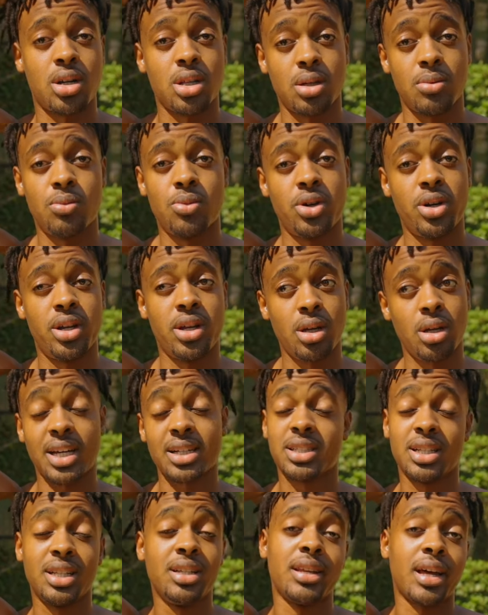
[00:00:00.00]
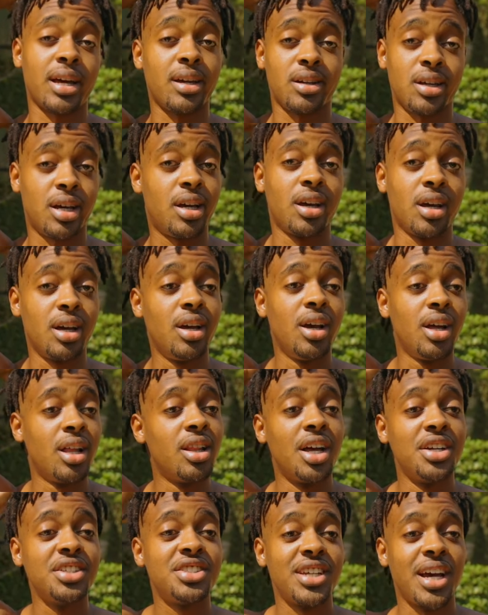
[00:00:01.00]
to the morning. It's actually night...
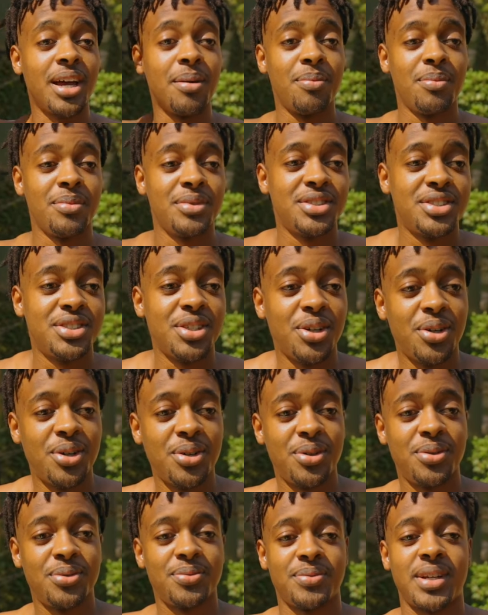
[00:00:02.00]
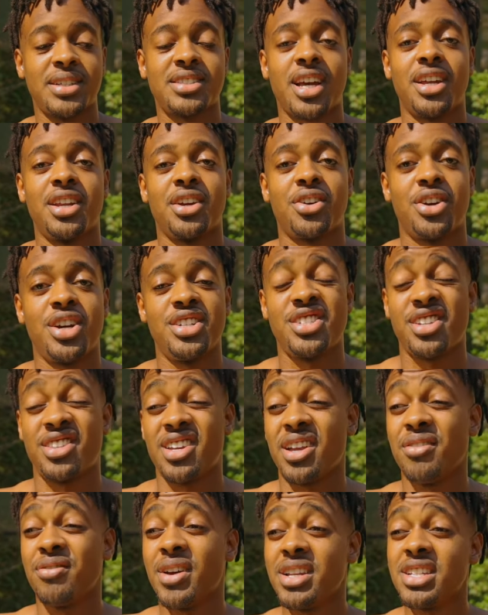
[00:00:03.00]
lunchtime, so that's kind of crazy.
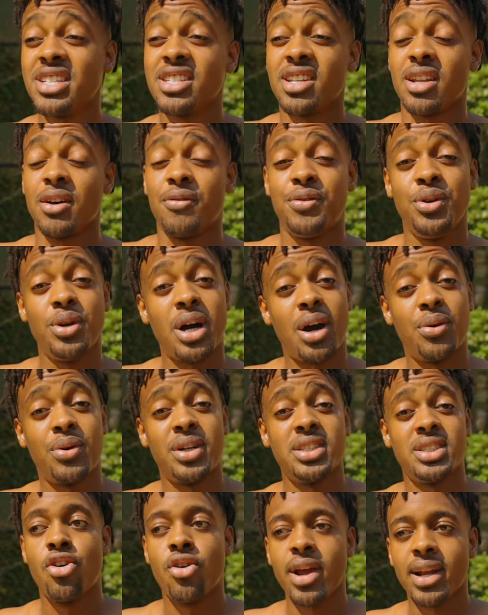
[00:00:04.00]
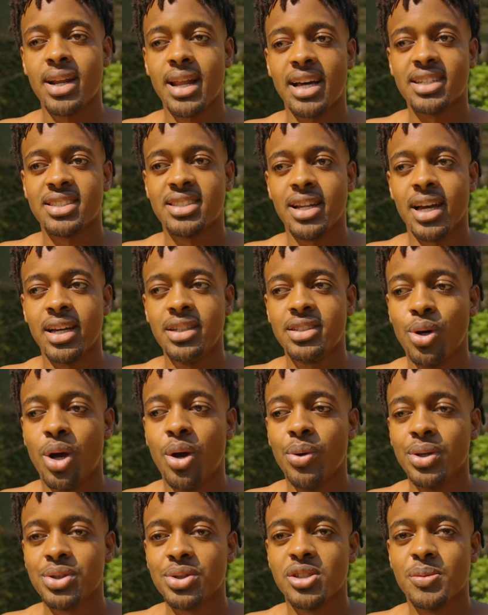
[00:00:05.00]
The event is in a few hours. It rained last night,
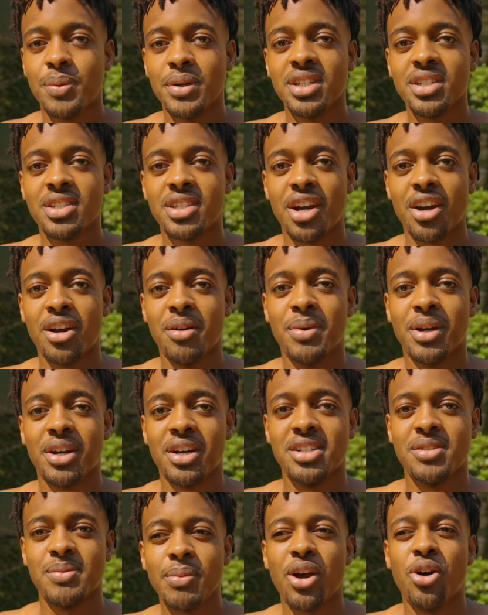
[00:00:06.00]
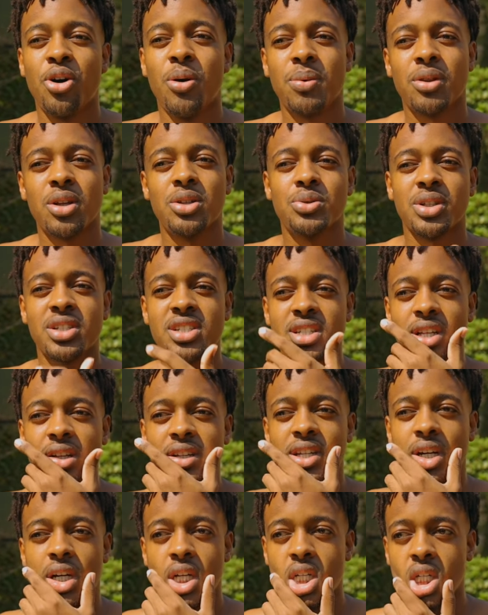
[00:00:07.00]
which was pretty scary because my home clothes were still
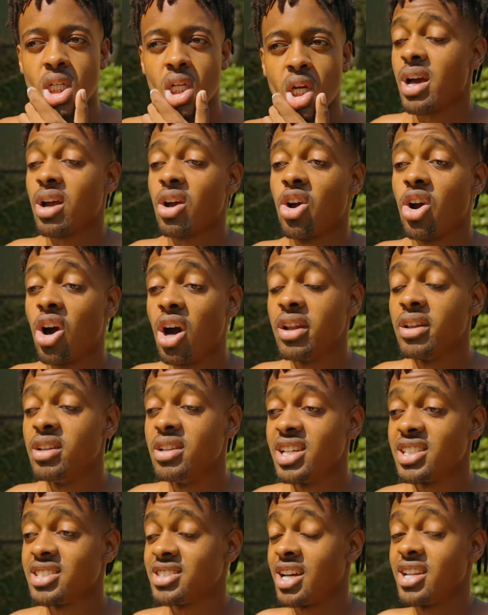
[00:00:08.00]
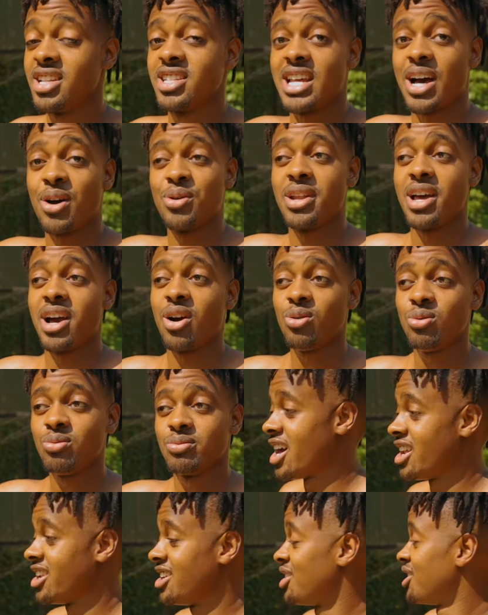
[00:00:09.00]
dirty. Thank God the sun's out now
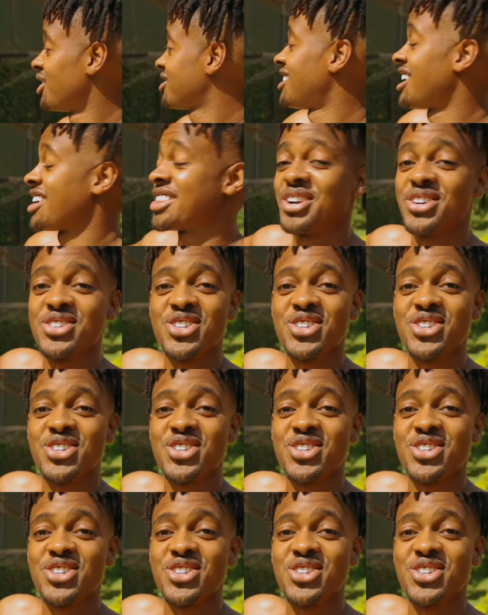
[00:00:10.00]
and it looks like they're